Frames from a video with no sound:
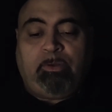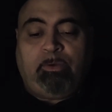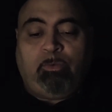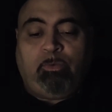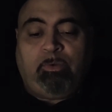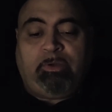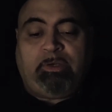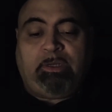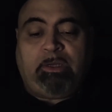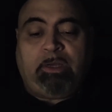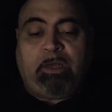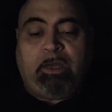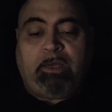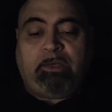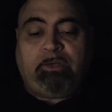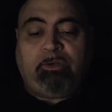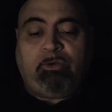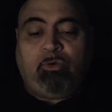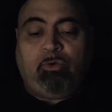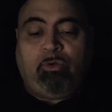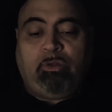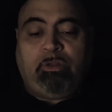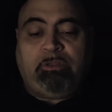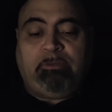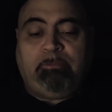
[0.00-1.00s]
When God
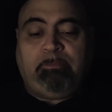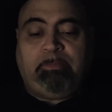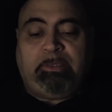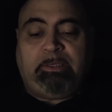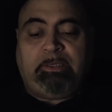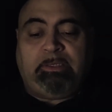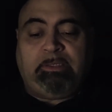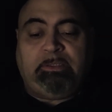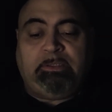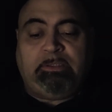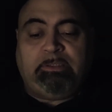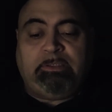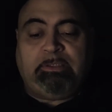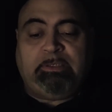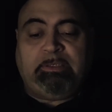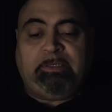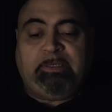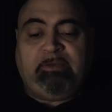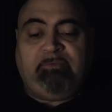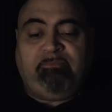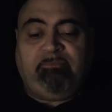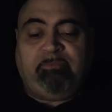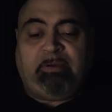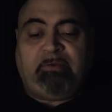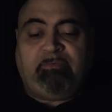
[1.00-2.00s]
called me to
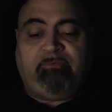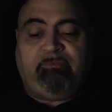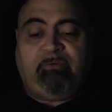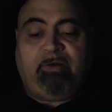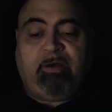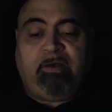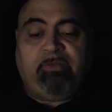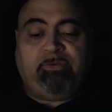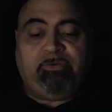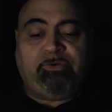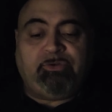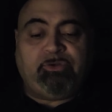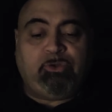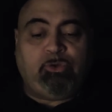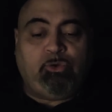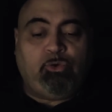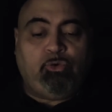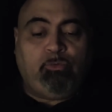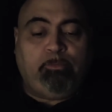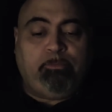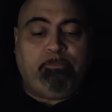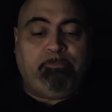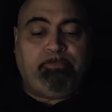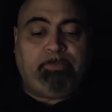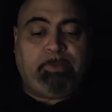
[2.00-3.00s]
leave my father's
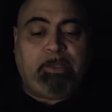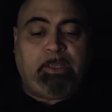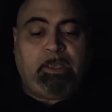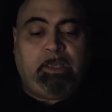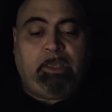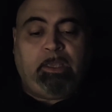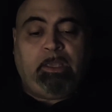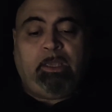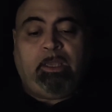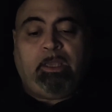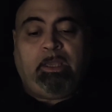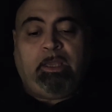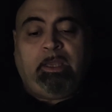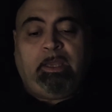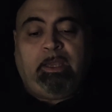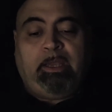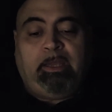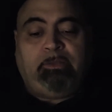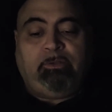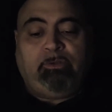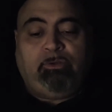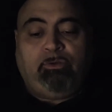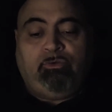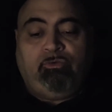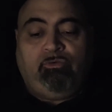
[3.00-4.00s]
home
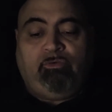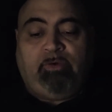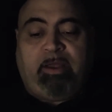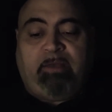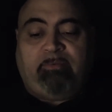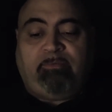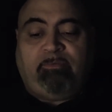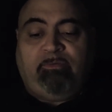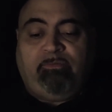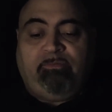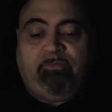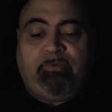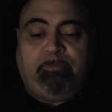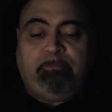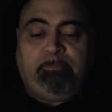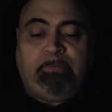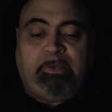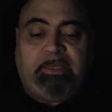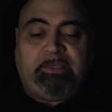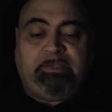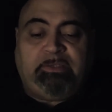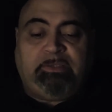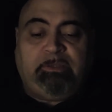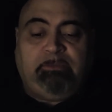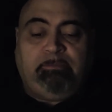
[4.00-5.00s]
and to travel from
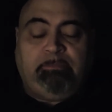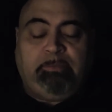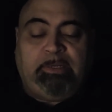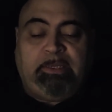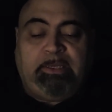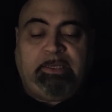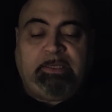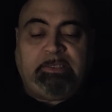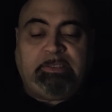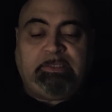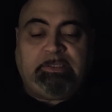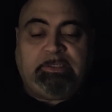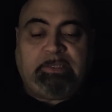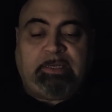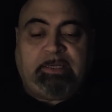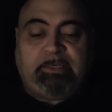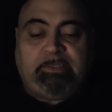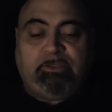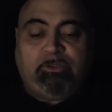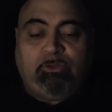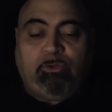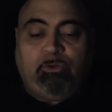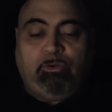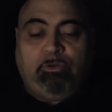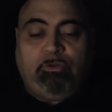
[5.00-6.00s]
place to place, I
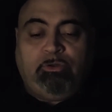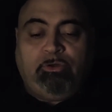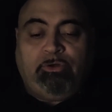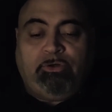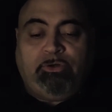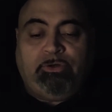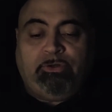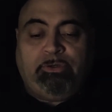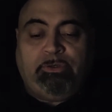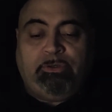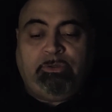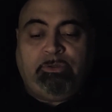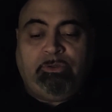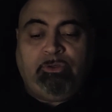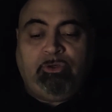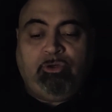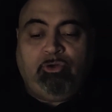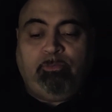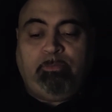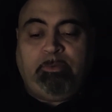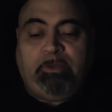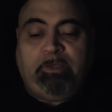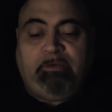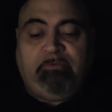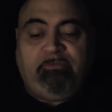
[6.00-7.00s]
told her, do
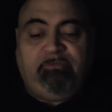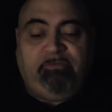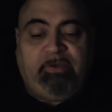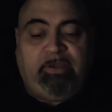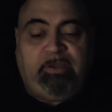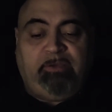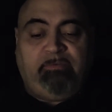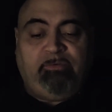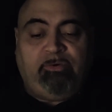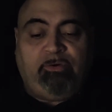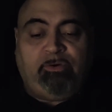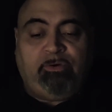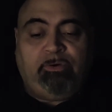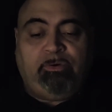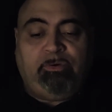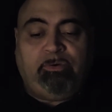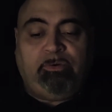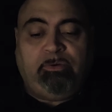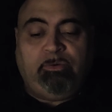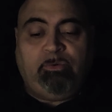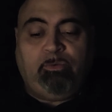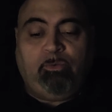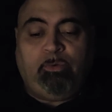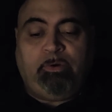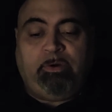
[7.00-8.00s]
me a favor,
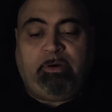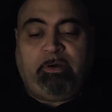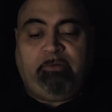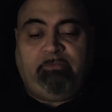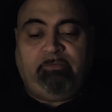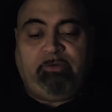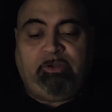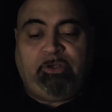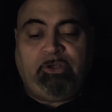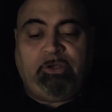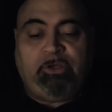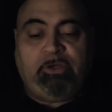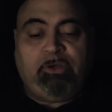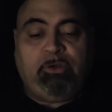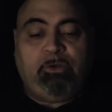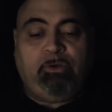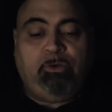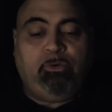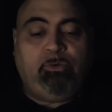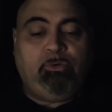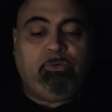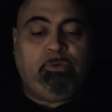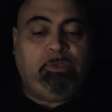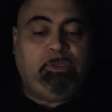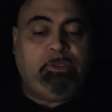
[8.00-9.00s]
wherever you
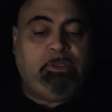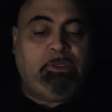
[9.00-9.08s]
go,